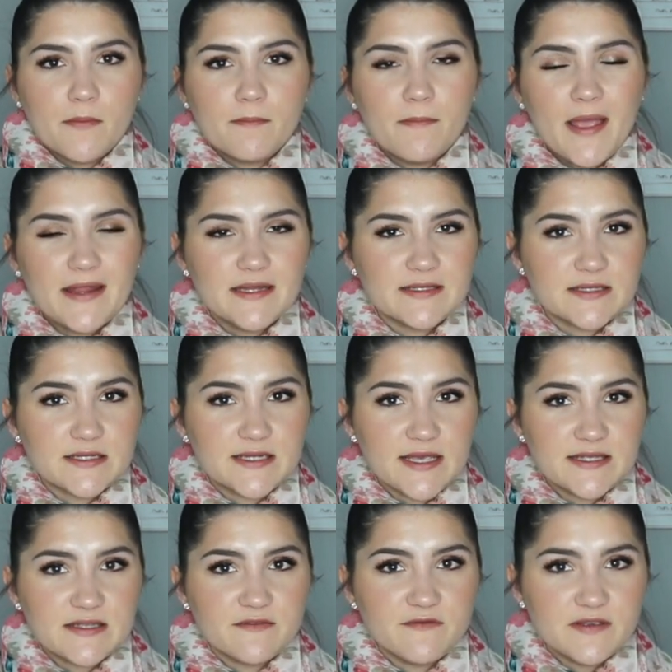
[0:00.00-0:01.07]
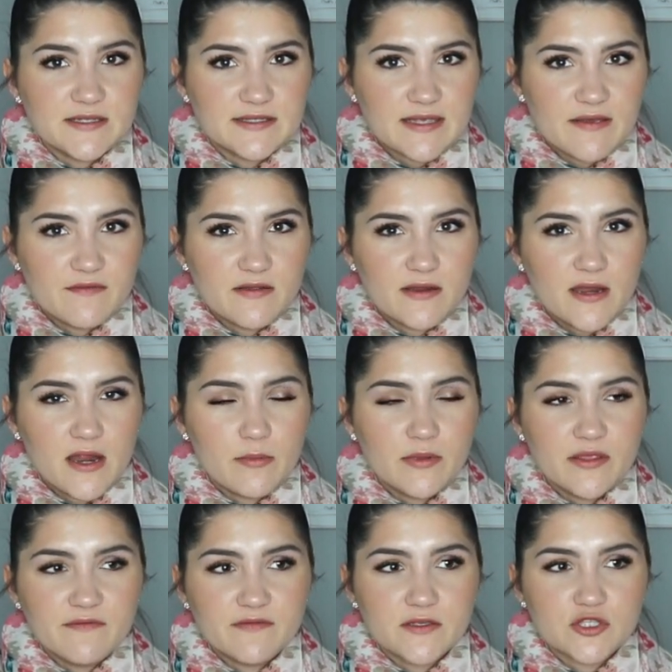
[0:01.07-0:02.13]
Mine is the Dyson V7, and I
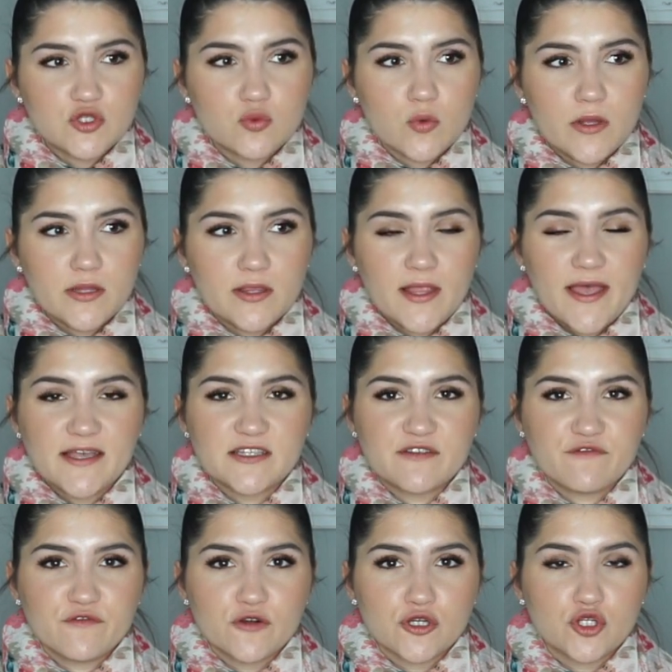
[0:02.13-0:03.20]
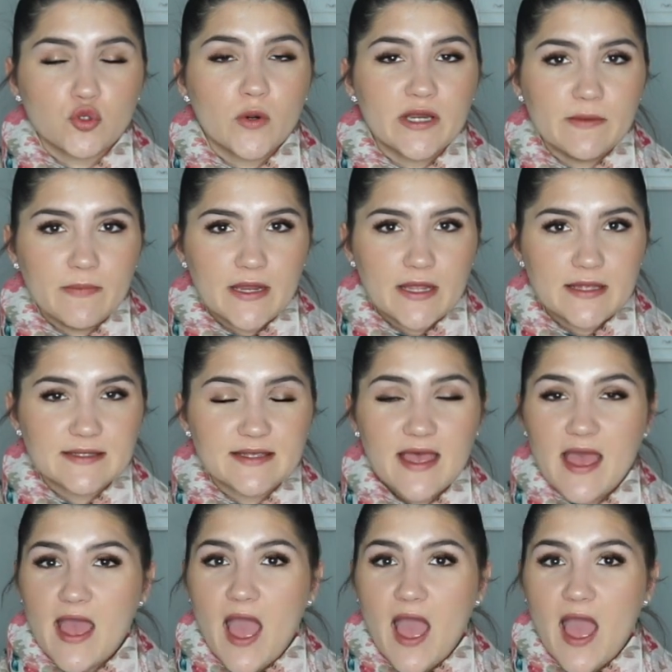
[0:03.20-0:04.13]
believe this one lasts for 20 minutes.